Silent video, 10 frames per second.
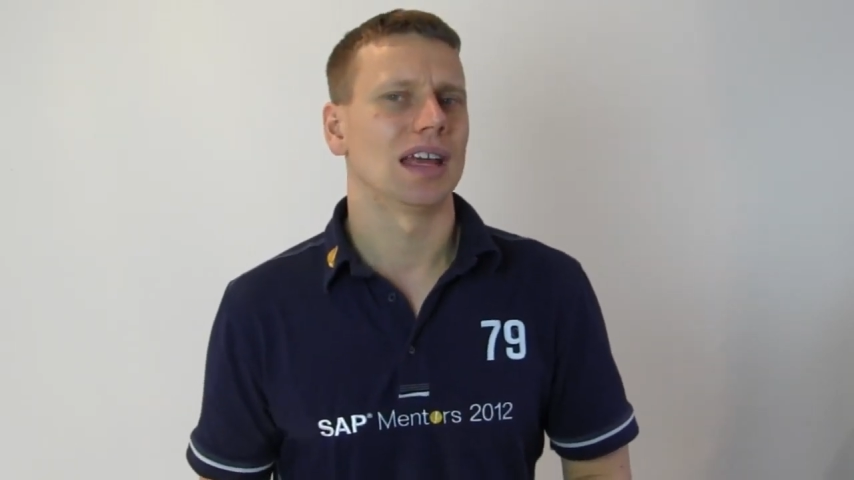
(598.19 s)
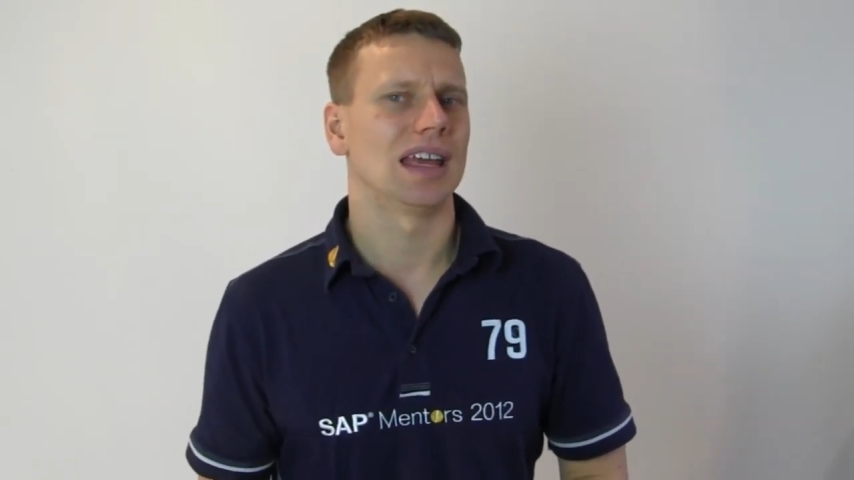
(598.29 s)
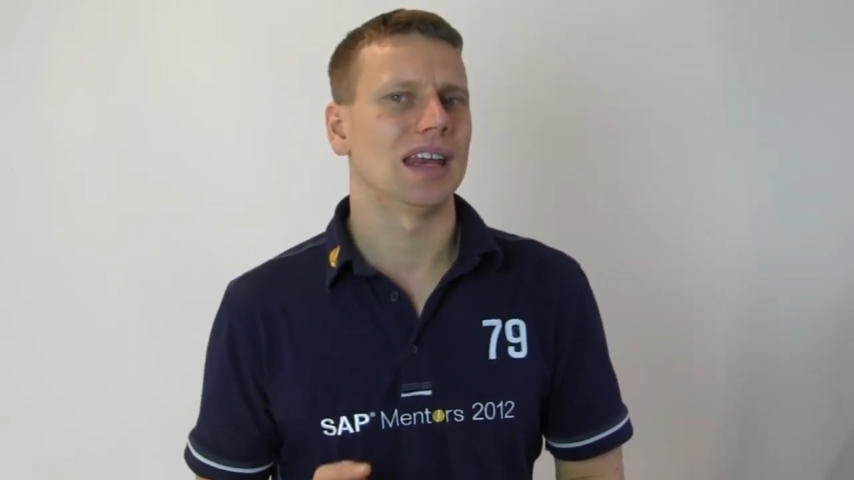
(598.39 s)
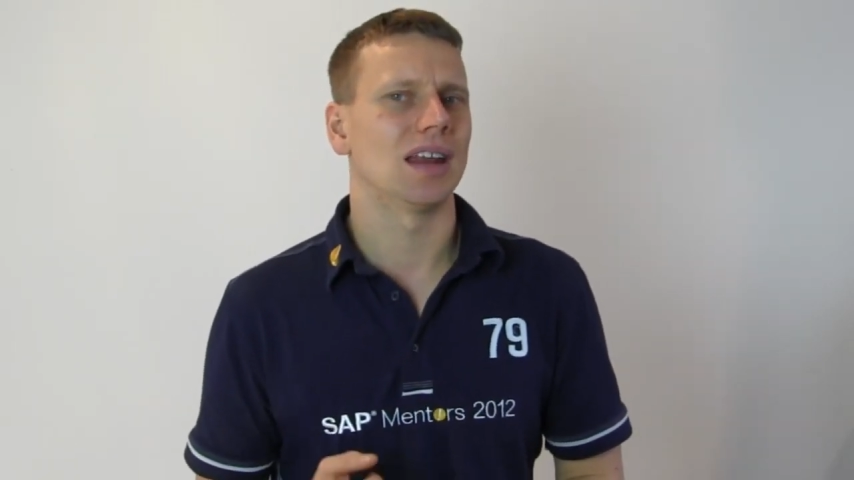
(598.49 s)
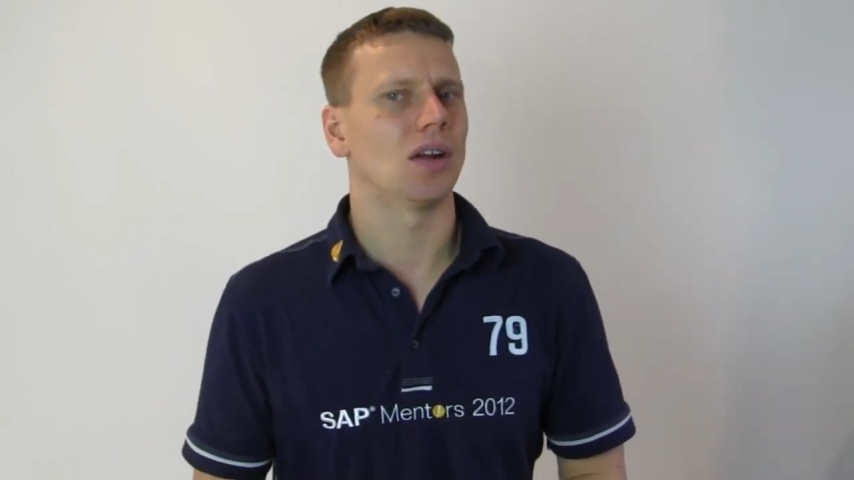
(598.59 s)

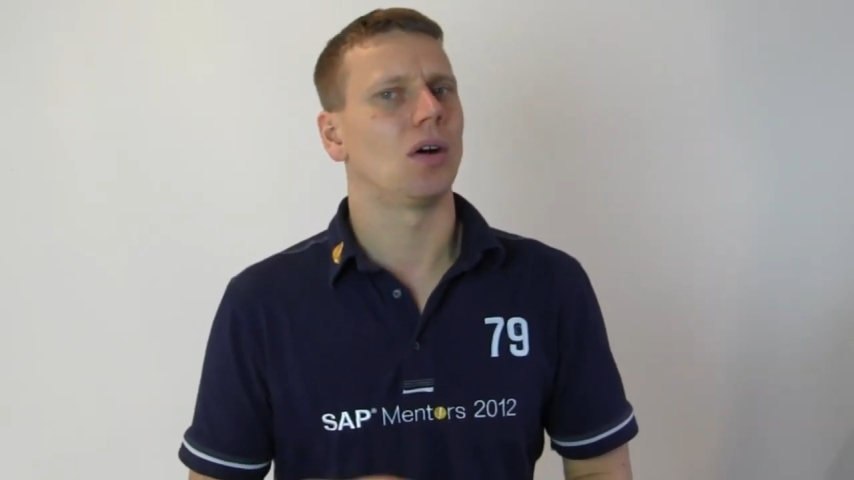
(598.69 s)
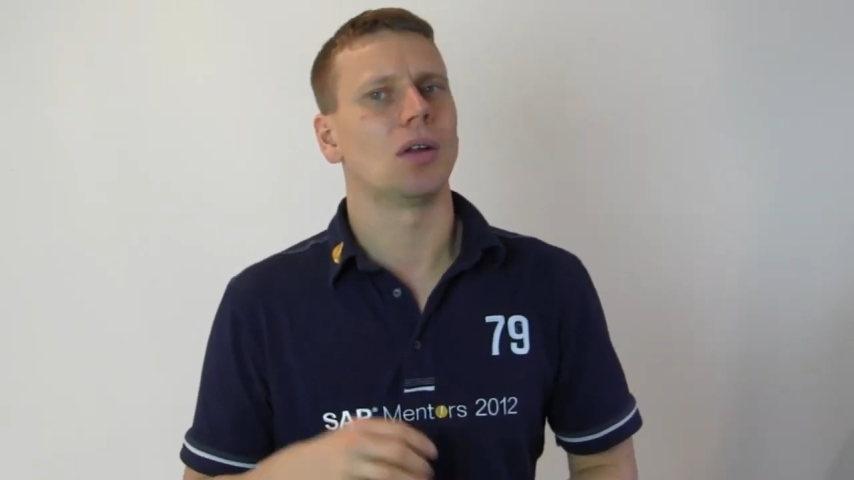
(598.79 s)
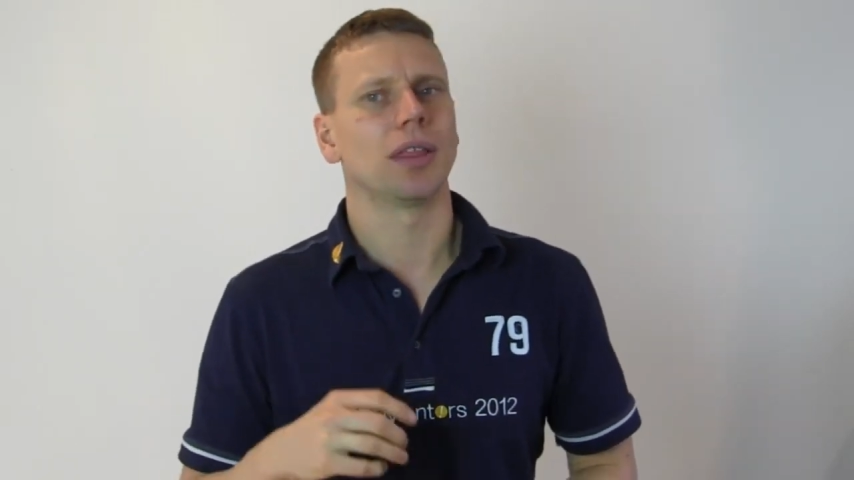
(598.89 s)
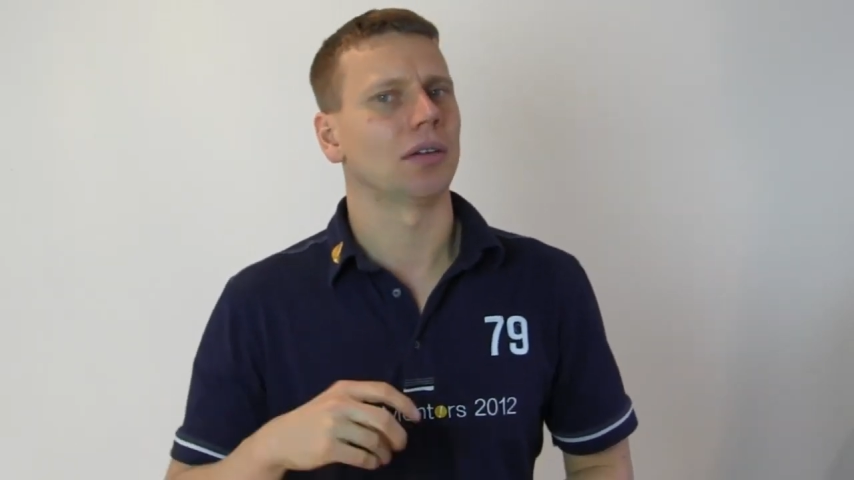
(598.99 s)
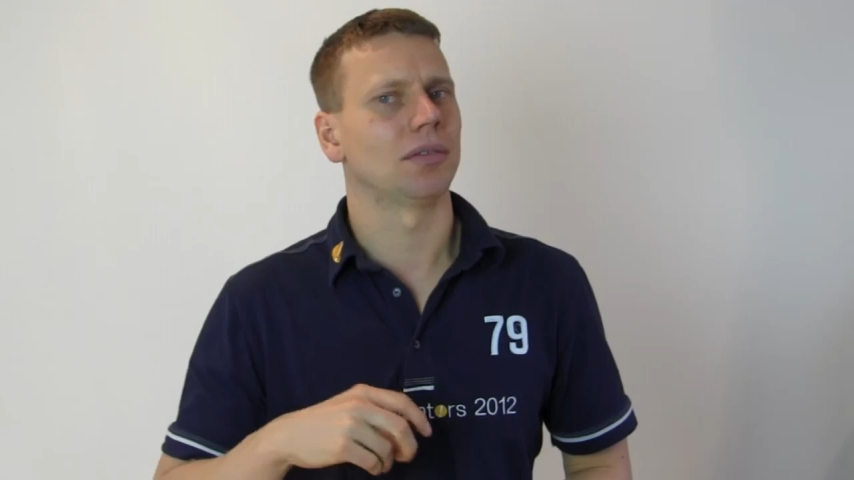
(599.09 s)
in an
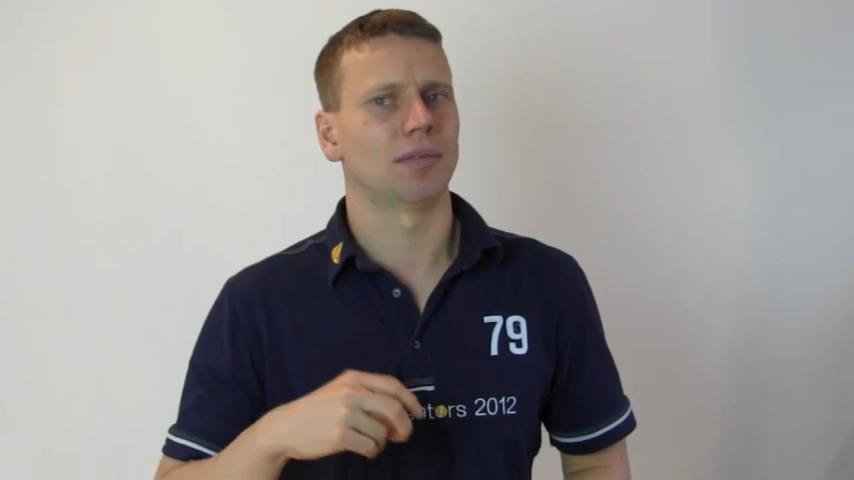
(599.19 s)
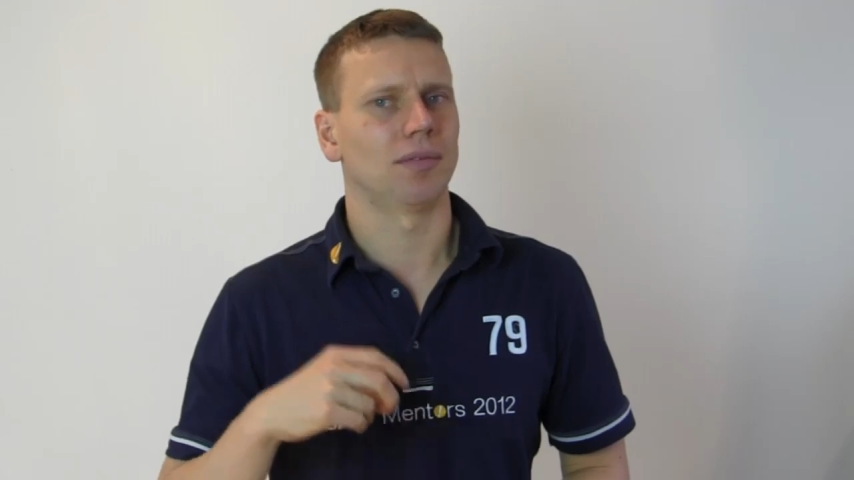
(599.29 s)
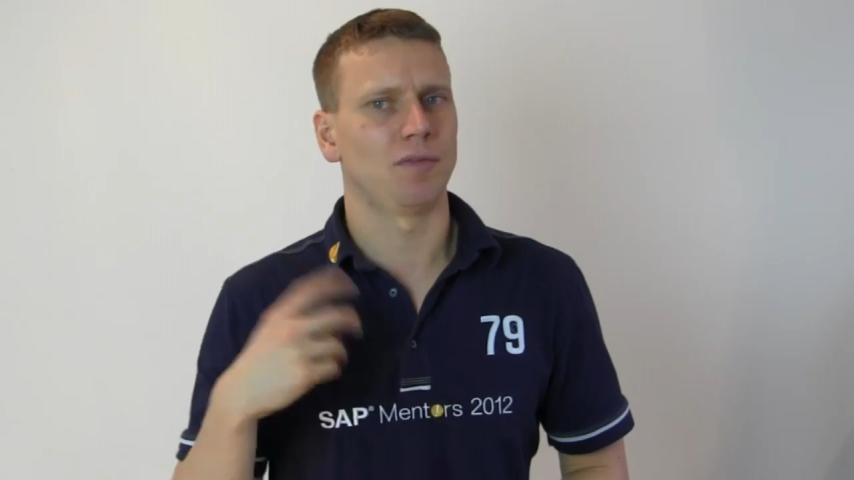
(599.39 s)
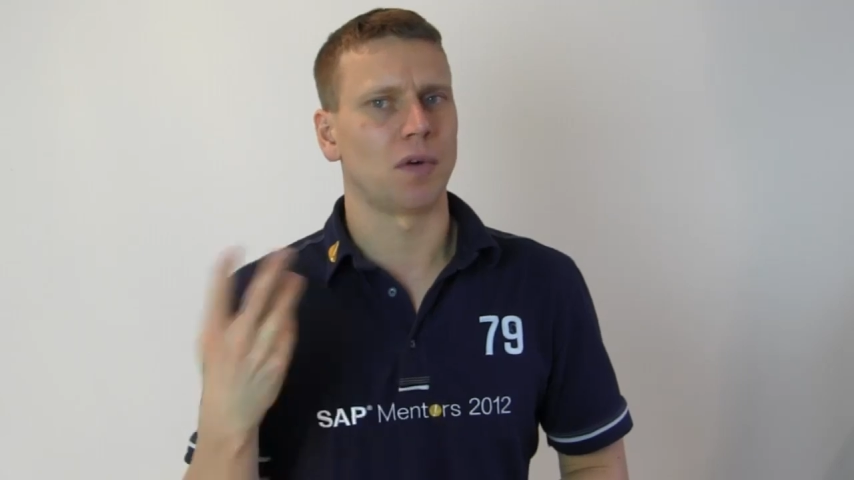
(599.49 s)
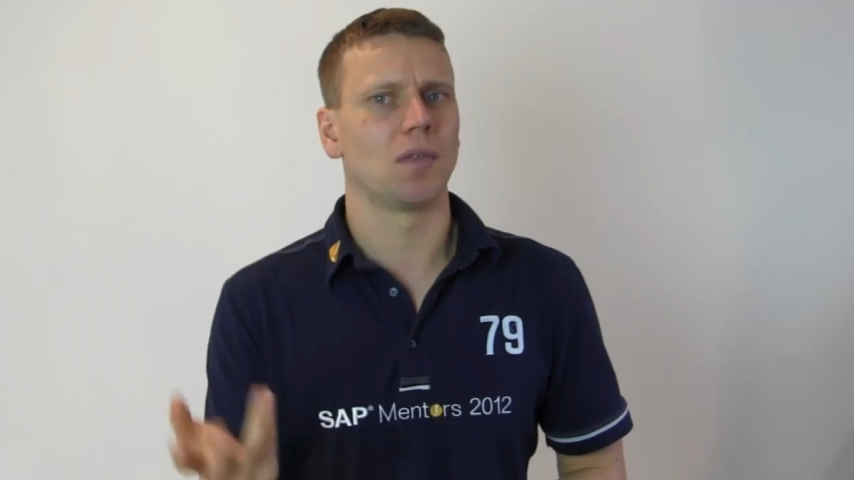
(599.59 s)
order
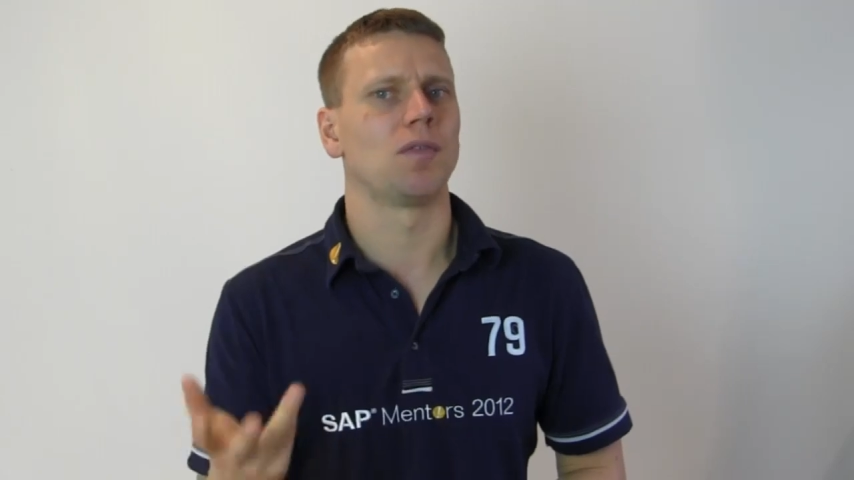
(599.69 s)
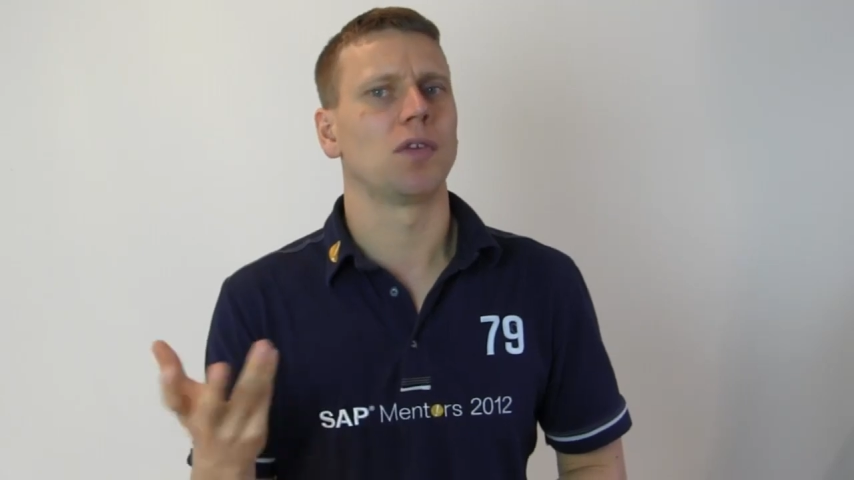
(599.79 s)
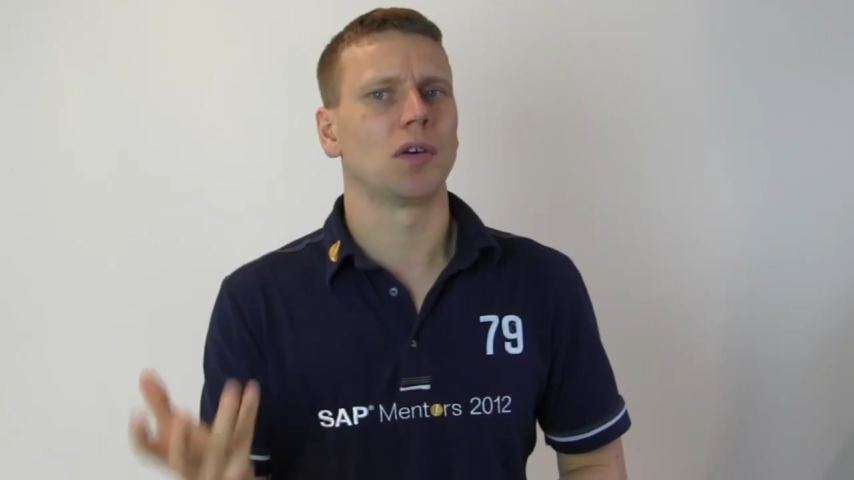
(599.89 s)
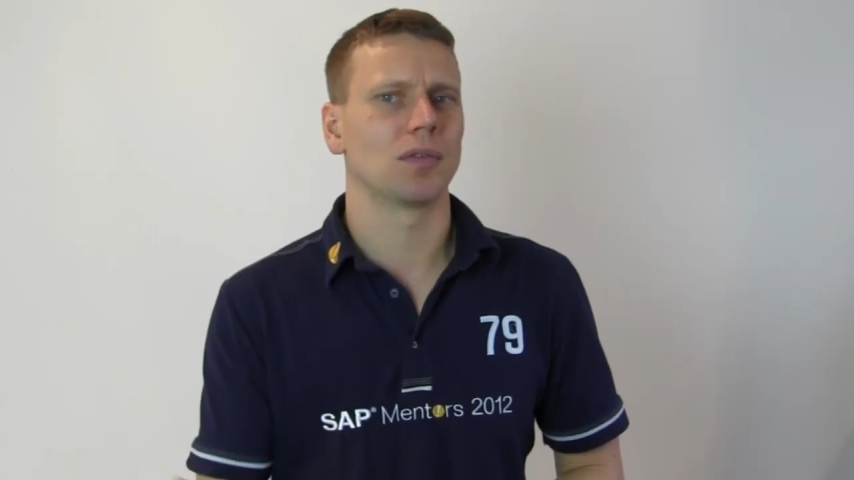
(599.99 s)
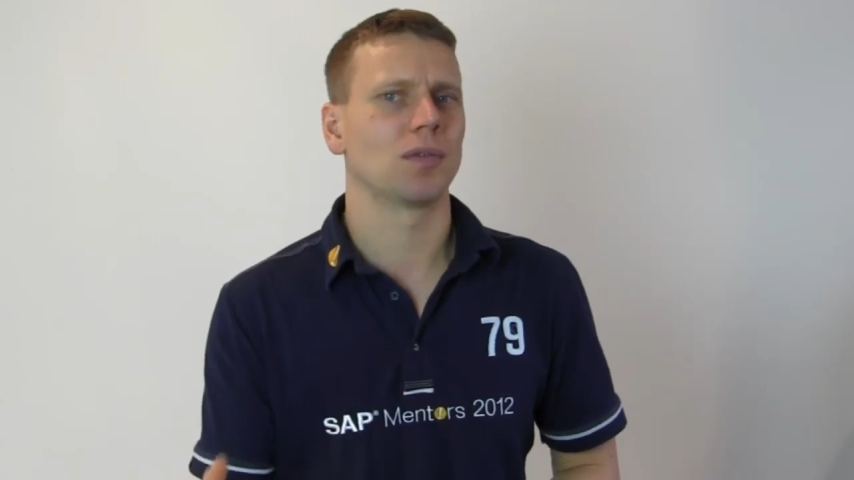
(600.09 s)

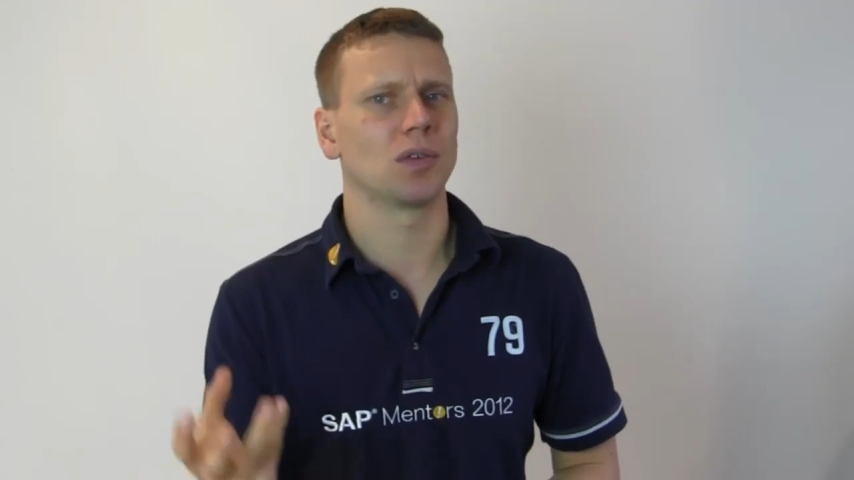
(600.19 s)
for